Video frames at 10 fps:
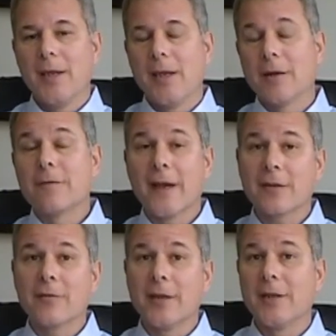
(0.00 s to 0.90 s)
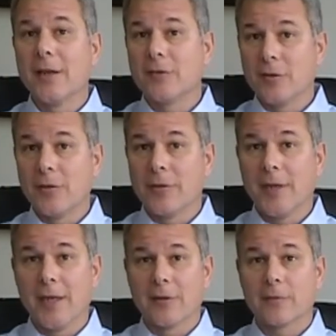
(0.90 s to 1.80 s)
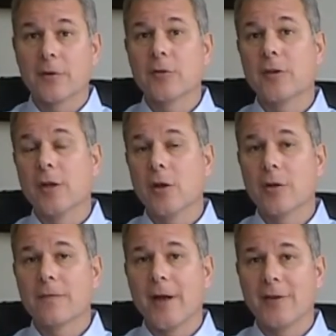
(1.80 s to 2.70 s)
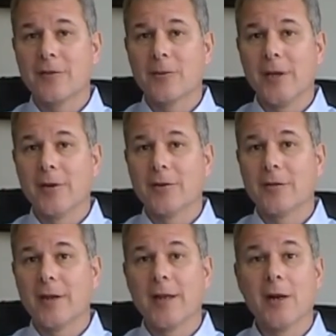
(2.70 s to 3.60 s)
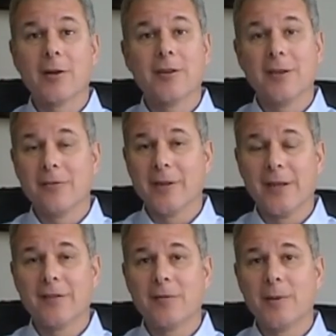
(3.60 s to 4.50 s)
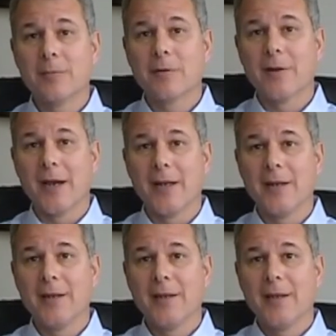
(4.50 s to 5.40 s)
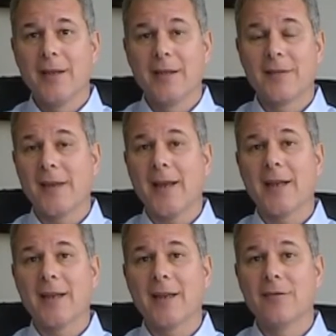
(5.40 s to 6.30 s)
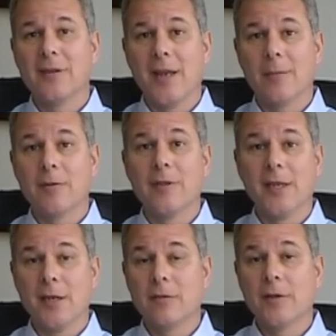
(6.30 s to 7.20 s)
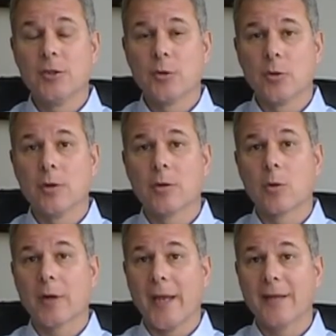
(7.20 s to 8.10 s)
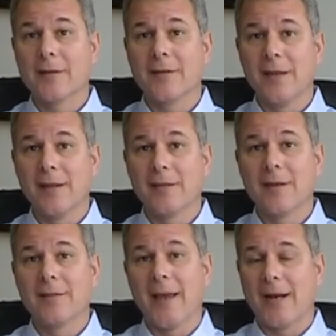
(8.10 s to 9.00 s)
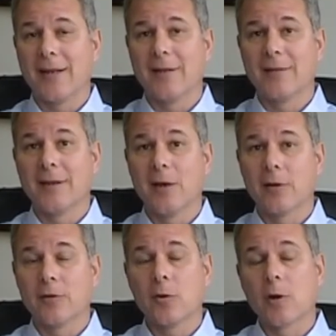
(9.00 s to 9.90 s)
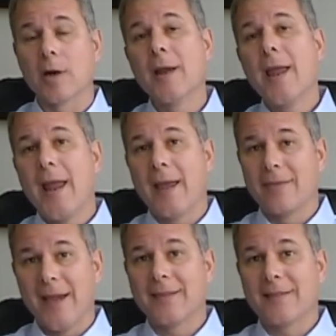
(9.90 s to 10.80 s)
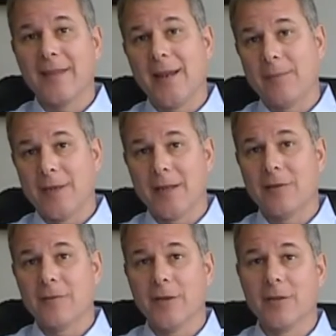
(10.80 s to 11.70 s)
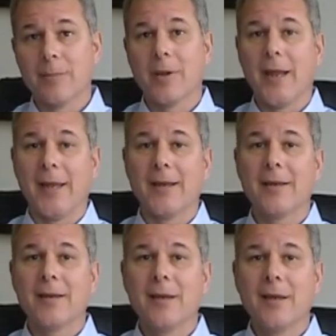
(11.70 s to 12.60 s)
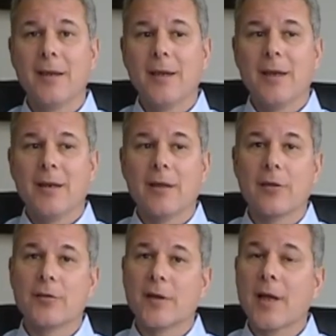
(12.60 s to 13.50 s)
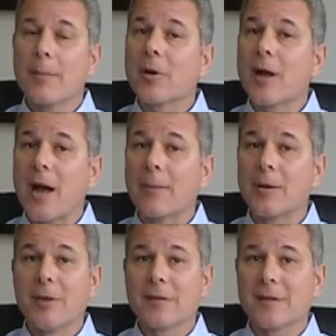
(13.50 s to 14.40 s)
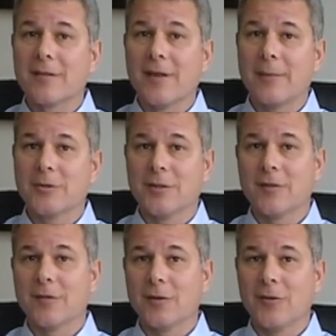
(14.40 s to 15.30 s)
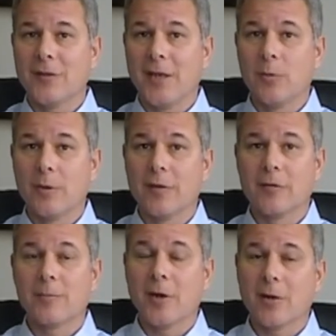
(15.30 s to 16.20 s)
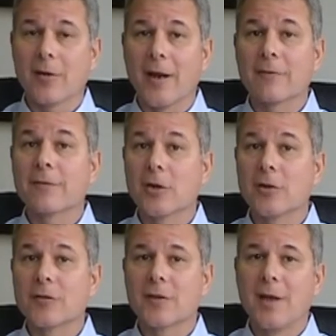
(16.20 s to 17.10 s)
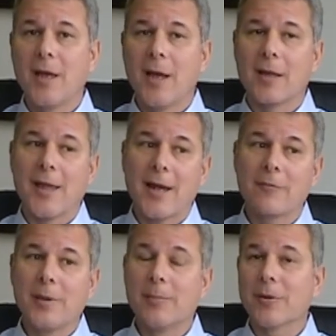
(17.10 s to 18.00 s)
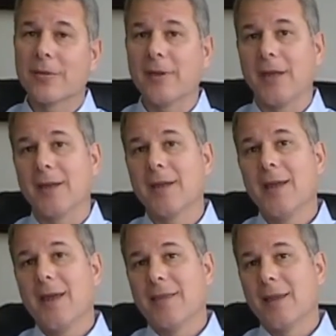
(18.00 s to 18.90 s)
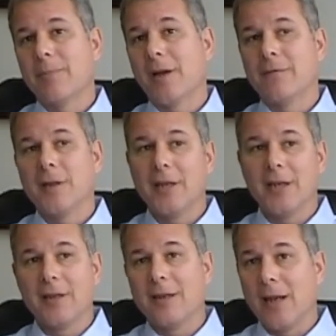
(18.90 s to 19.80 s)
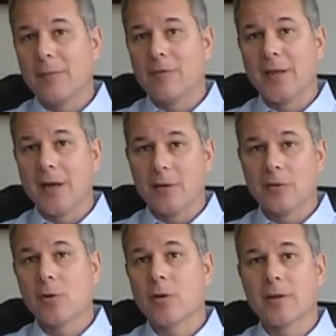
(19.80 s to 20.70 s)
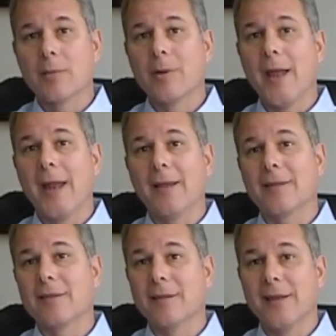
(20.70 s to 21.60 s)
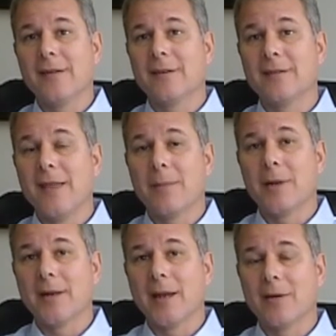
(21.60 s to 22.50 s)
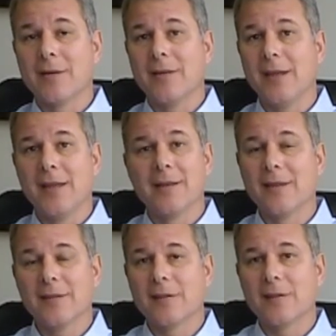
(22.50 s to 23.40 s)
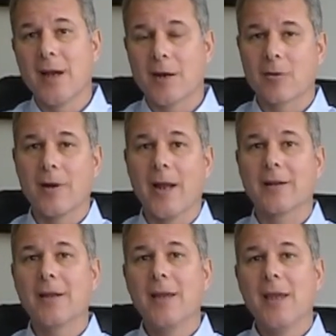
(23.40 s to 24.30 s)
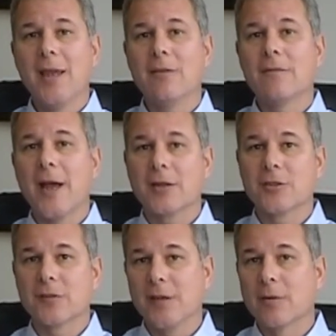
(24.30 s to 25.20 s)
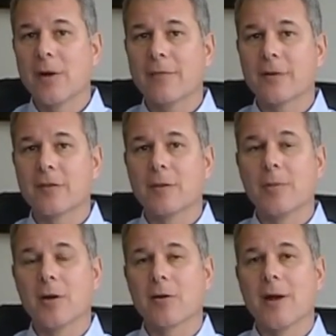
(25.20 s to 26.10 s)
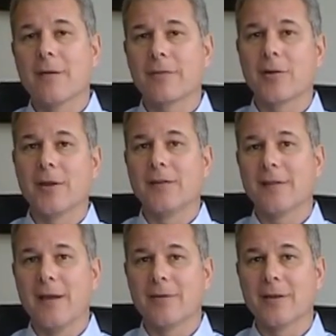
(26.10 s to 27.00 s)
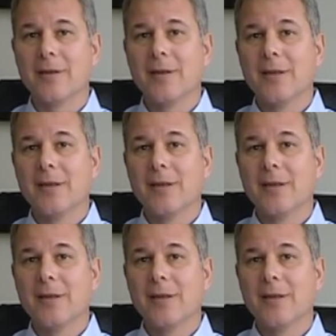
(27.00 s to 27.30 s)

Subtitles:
It effectively does two things. First, it notifies the readers that a guarantee of lease has been provided, and second, it gives the name of the individual or entity that is acting as a guarantor, and that's the name that gets filled in the blank. Now, there's a couple common misconceptions associated with this paragraph. First, a lot of people think that by filling in the name of the guarantor in the blank that the lease has then been guaranteed, and this is not correct. In fact, you'll see a reference to paragraph 37.